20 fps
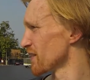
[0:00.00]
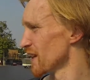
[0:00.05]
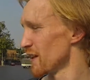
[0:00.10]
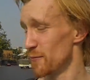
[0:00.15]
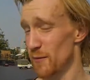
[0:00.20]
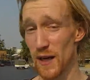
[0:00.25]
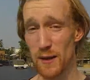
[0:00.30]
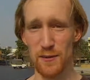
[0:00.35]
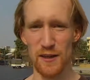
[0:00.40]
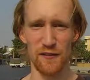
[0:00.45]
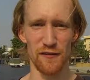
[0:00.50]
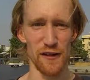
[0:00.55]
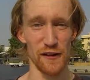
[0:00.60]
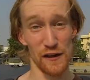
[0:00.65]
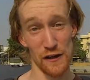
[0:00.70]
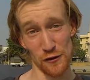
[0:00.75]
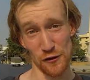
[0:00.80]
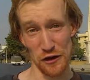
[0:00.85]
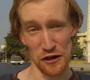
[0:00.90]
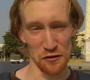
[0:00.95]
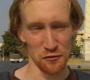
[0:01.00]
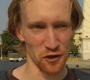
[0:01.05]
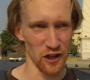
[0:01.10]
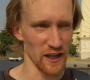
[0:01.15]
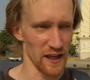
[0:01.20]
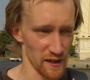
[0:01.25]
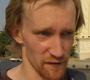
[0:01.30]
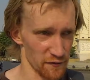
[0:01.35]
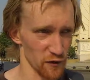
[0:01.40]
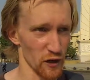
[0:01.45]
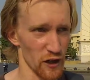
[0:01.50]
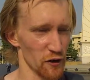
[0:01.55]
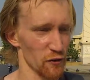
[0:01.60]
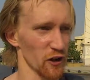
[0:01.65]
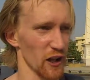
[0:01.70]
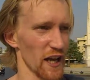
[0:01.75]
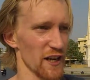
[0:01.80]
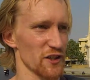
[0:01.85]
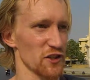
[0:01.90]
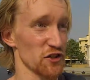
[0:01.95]
maybe even if you're in a
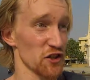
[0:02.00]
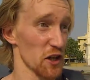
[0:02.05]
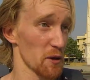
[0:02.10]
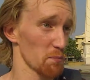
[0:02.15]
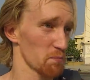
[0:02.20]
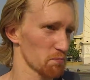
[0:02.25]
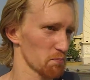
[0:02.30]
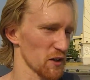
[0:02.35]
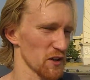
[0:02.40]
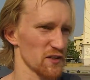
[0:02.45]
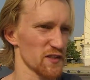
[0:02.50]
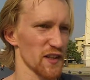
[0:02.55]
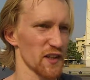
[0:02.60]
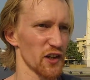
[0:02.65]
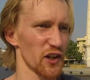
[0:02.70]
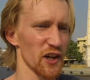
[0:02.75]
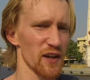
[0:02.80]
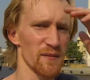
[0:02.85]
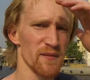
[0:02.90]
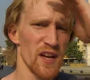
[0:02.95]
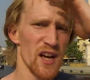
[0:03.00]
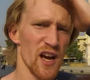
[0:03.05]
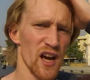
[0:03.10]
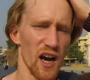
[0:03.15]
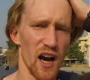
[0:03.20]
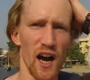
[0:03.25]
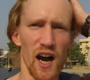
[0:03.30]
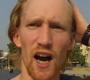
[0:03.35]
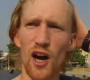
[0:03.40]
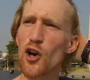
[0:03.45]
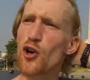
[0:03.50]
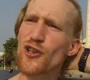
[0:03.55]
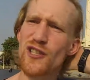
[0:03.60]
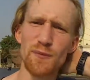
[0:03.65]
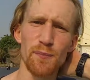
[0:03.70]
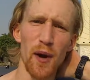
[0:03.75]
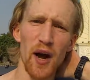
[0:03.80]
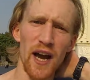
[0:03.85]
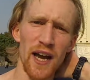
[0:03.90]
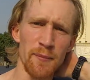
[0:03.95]
relationship, consider who's
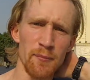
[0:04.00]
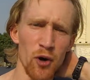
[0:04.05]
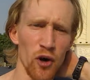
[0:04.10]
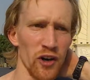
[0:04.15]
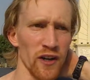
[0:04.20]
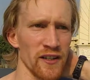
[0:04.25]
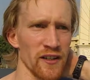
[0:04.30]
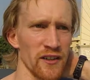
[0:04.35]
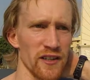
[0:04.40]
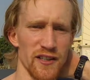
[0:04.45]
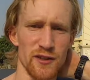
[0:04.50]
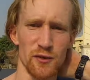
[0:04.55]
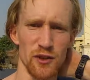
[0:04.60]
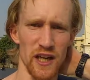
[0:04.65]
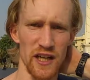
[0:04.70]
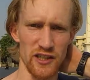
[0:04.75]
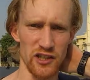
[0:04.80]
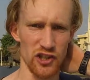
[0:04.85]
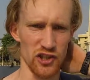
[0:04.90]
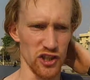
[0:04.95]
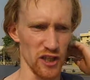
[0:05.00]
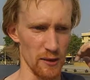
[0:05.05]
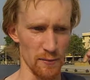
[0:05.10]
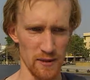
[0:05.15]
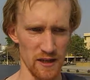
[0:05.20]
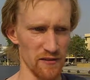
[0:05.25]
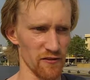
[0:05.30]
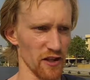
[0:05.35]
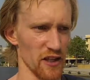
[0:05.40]
buying more into this relationship, even